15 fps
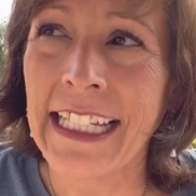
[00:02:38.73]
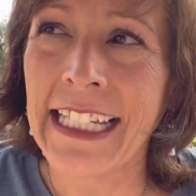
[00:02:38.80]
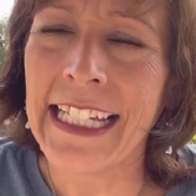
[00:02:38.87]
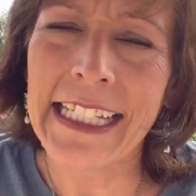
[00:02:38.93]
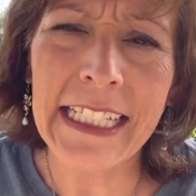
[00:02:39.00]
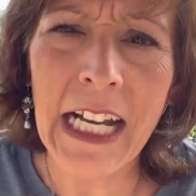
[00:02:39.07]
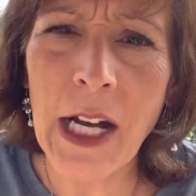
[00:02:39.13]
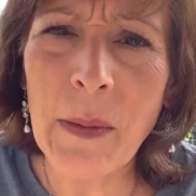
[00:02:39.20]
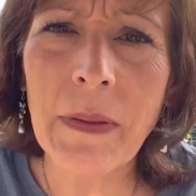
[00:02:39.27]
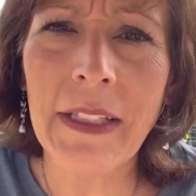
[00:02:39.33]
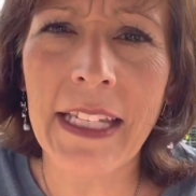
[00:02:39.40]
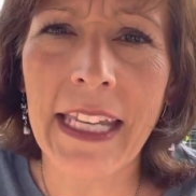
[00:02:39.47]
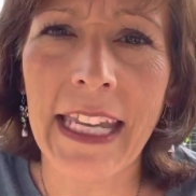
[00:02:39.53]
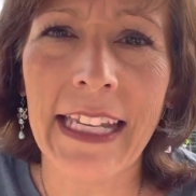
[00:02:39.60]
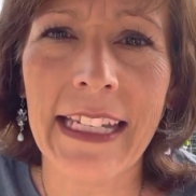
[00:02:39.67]
It's
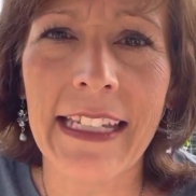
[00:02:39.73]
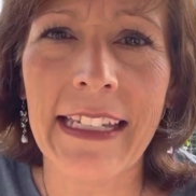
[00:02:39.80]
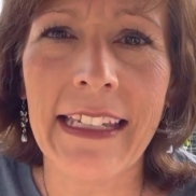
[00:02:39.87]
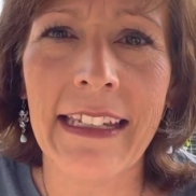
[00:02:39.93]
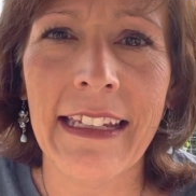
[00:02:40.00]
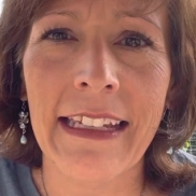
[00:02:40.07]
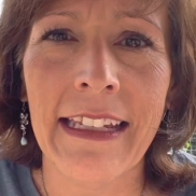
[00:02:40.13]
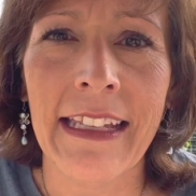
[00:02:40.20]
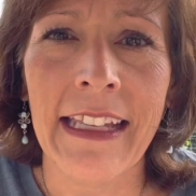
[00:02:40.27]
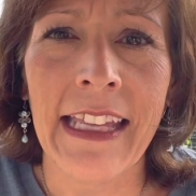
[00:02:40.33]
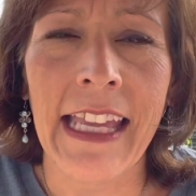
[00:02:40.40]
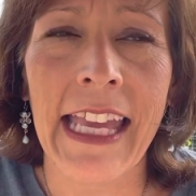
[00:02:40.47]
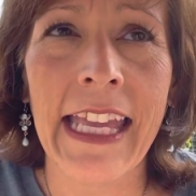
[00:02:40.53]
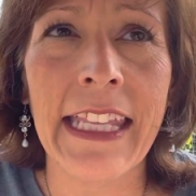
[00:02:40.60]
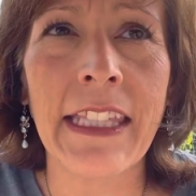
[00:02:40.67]
complicated.
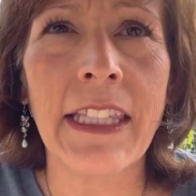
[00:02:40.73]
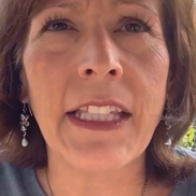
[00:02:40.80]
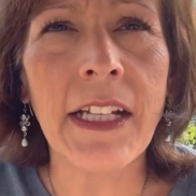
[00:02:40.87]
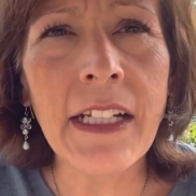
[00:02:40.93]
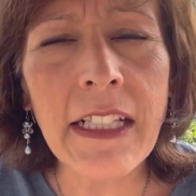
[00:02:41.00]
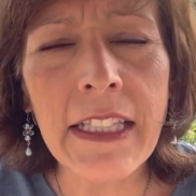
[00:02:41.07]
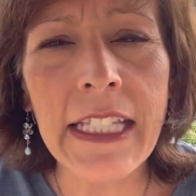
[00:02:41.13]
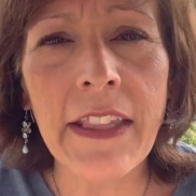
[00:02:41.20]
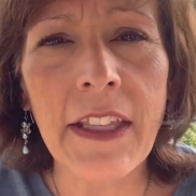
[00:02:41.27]
And luckily,